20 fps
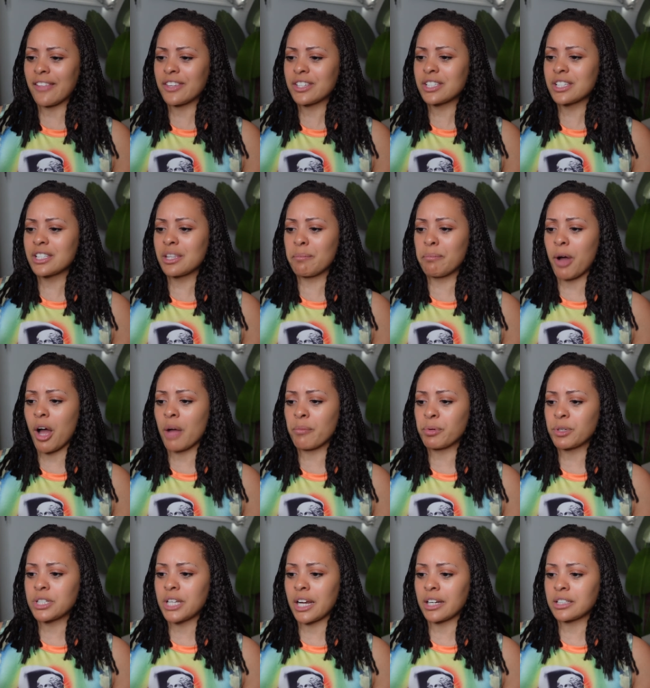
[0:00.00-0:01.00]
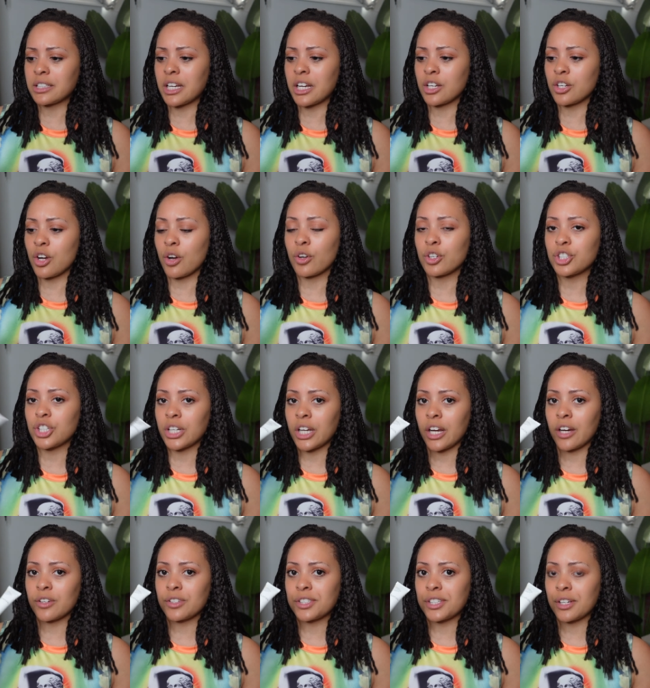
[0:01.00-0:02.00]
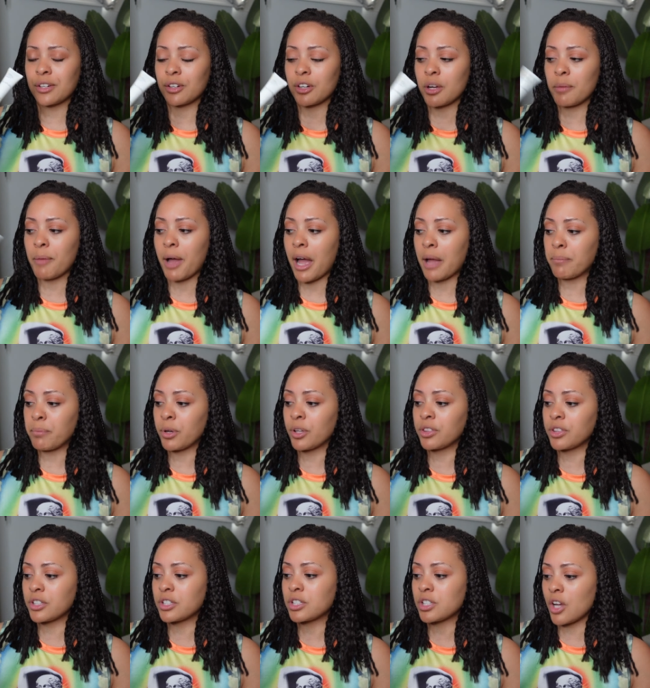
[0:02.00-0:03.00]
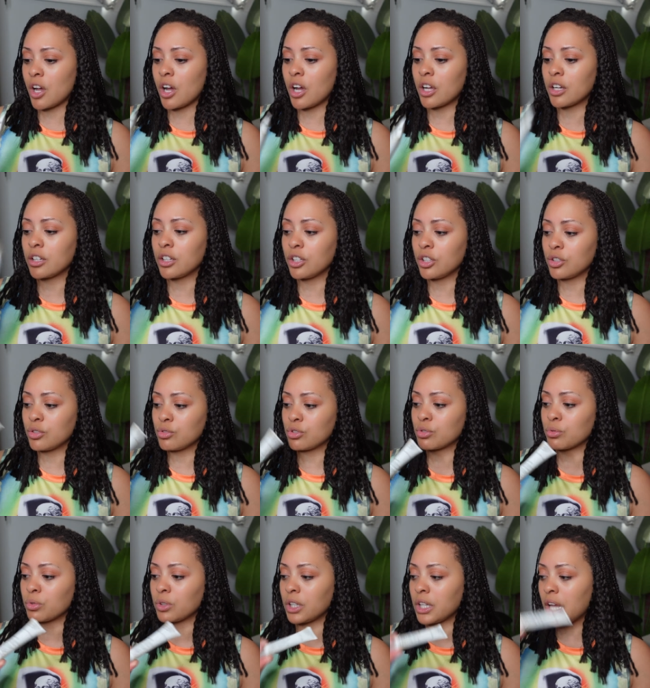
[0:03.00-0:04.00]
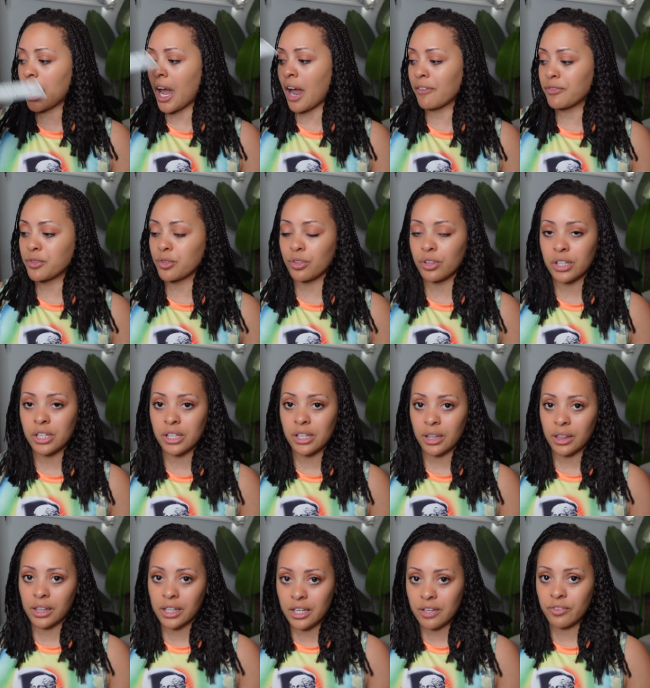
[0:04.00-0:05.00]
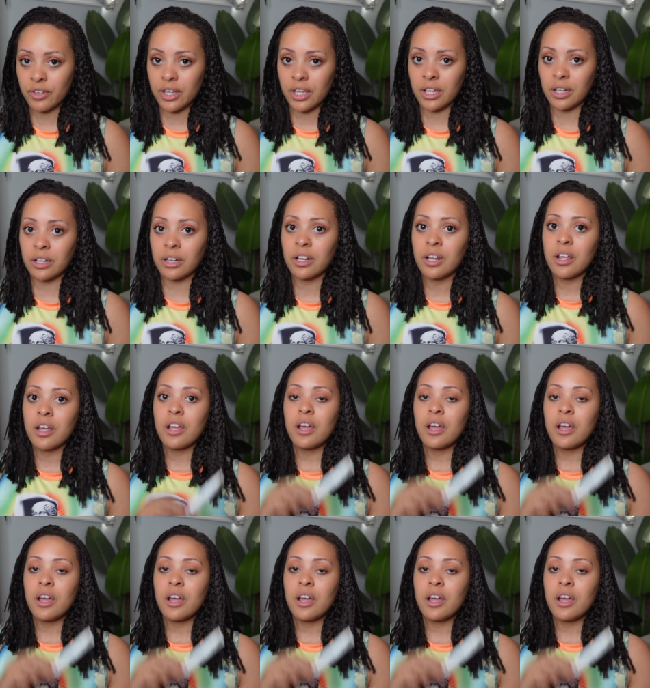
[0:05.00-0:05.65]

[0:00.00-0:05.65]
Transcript: this is the Bond Protecting Nourishing Hair Serum. I put this on usually after the leave-in.